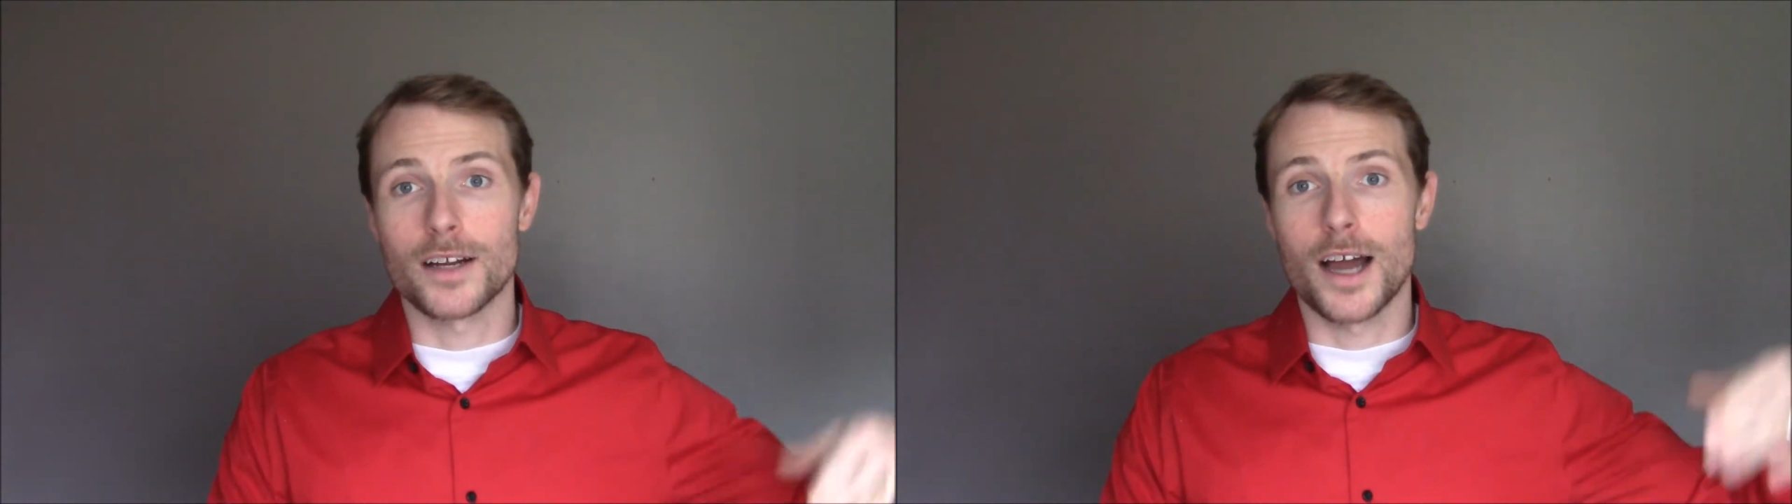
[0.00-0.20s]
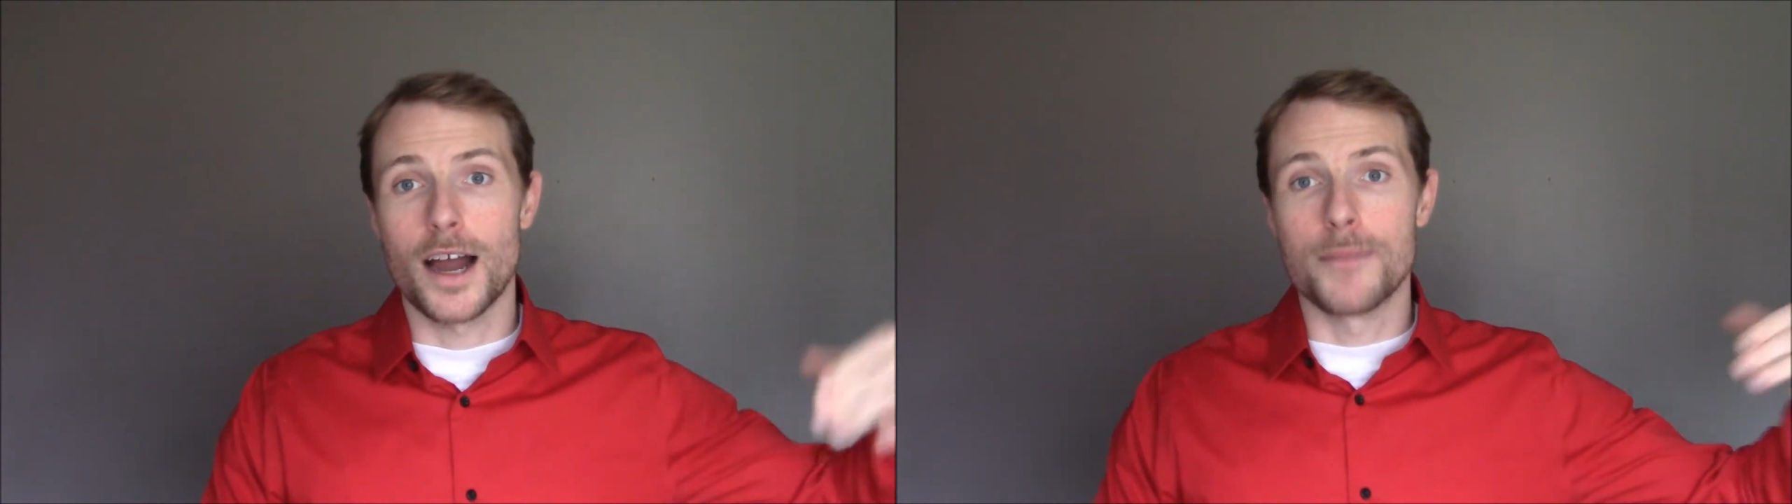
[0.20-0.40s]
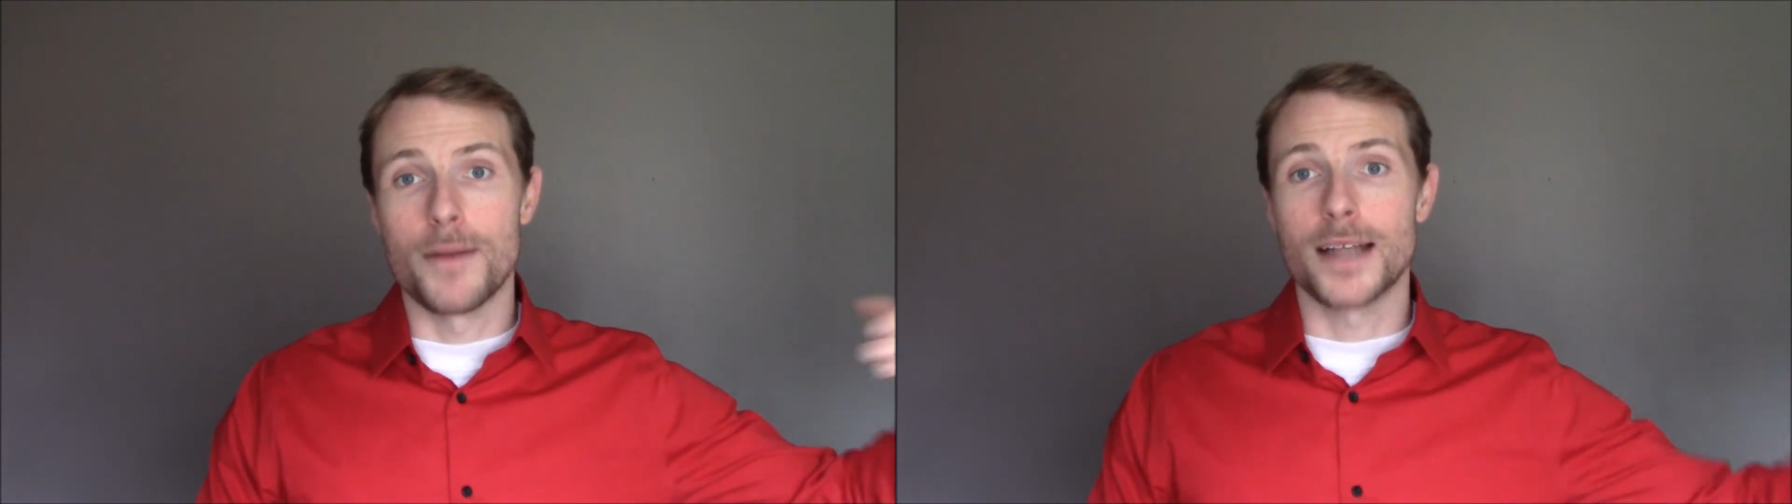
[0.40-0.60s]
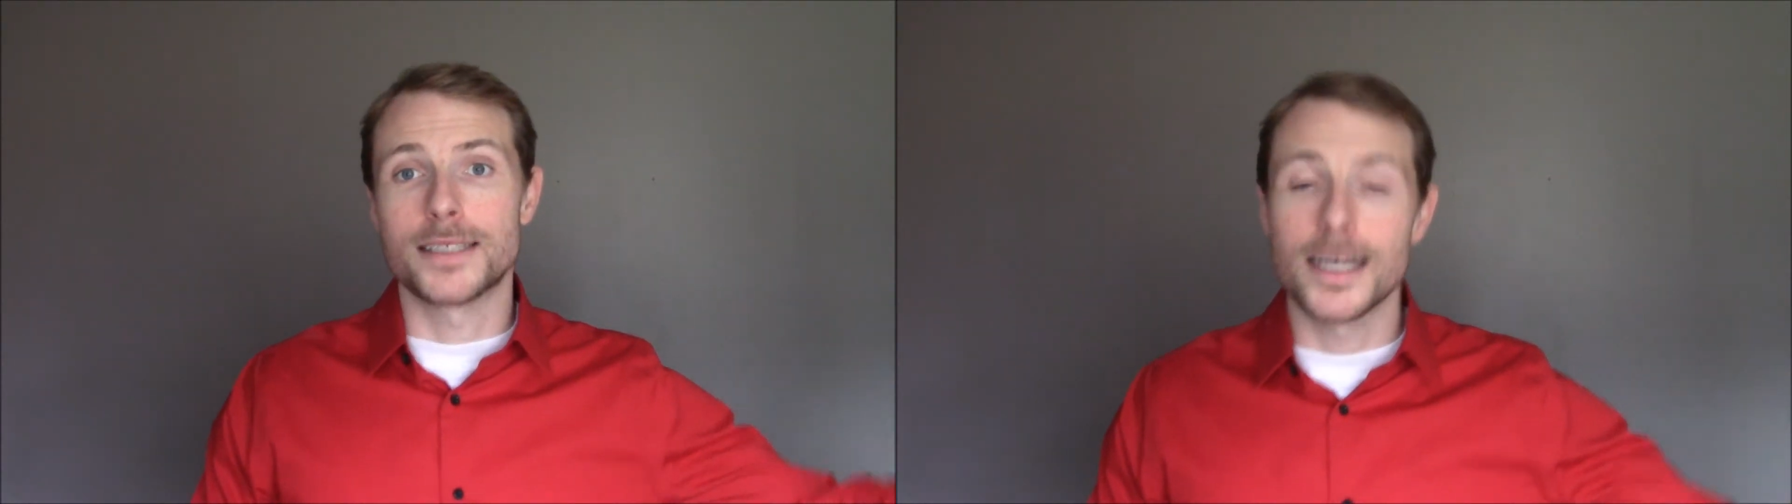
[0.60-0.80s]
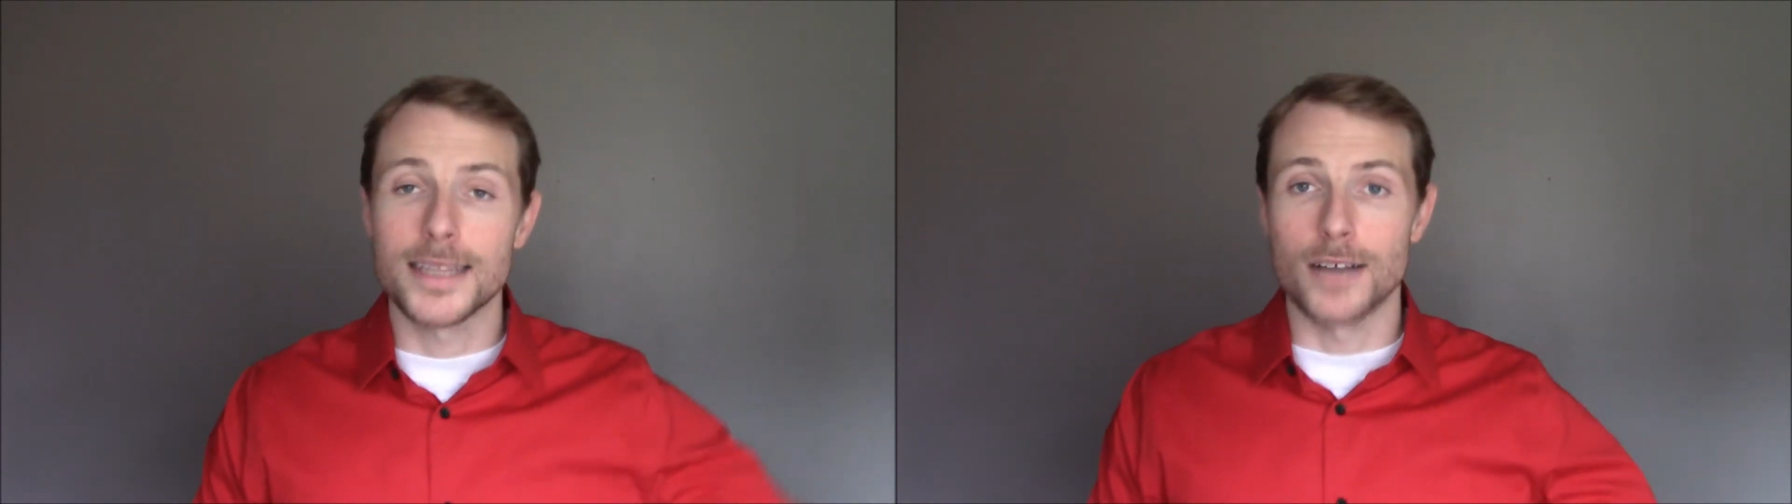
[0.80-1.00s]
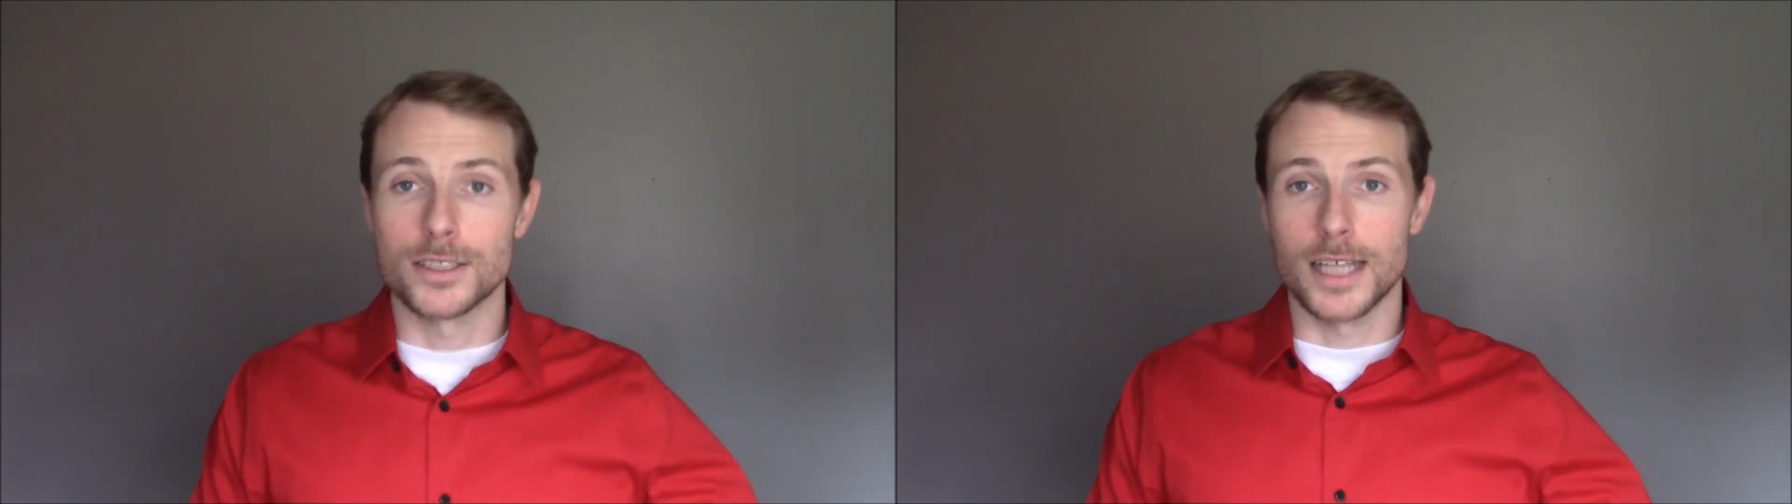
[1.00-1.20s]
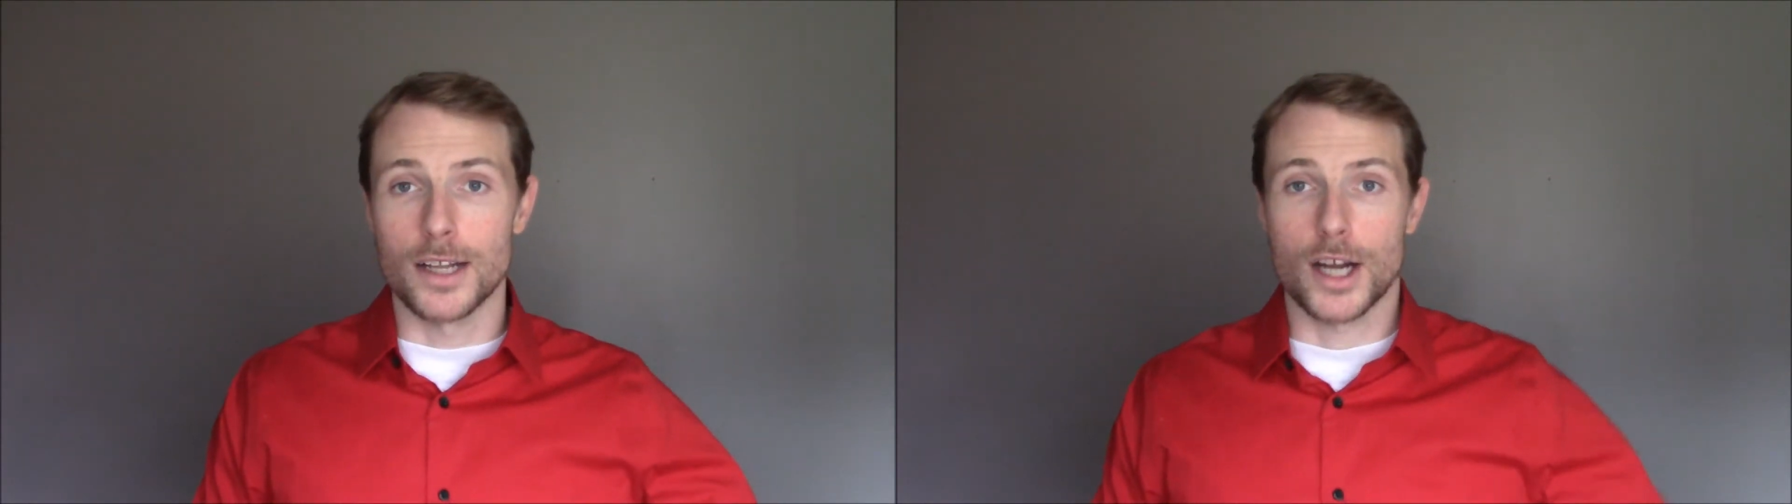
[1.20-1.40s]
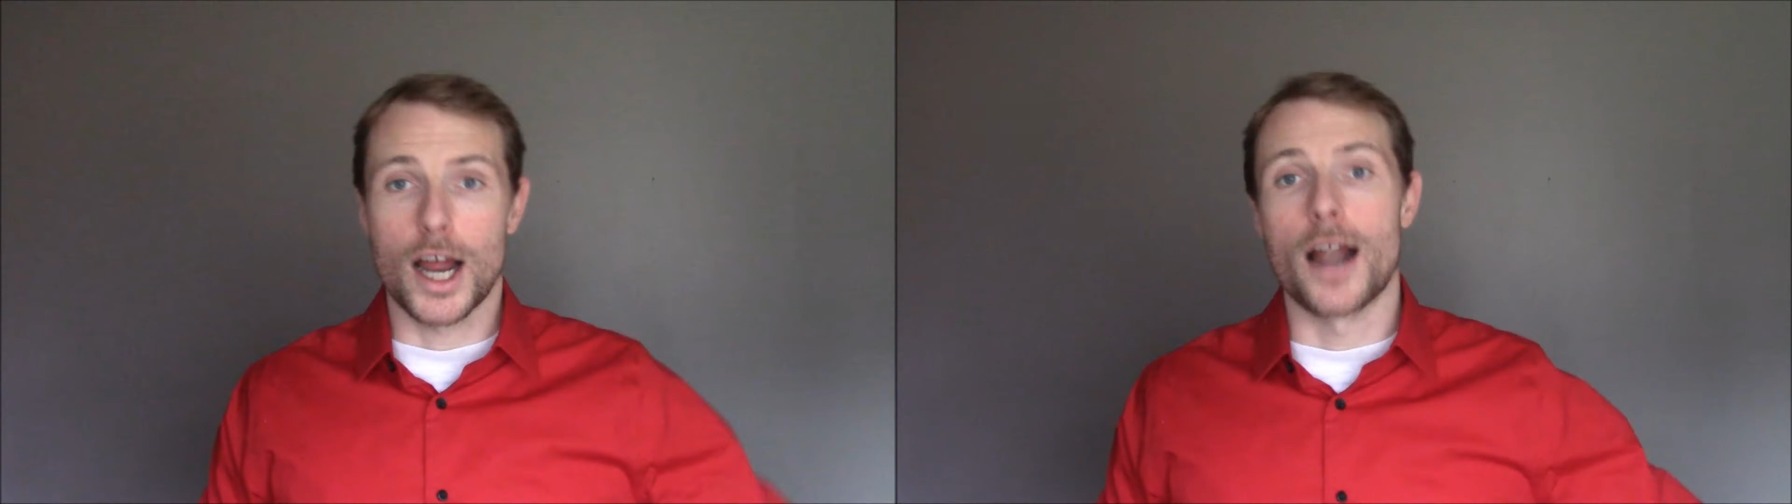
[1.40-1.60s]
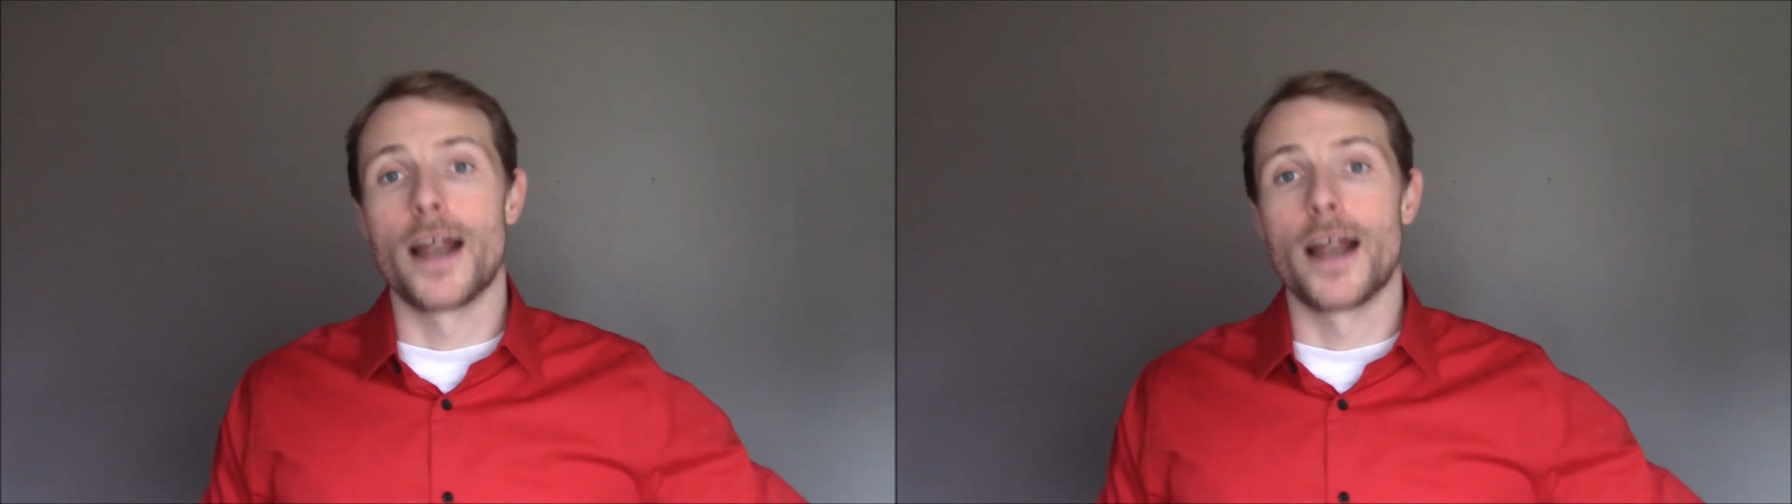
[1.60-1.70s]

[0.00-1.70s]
car and bought a $10,000 car.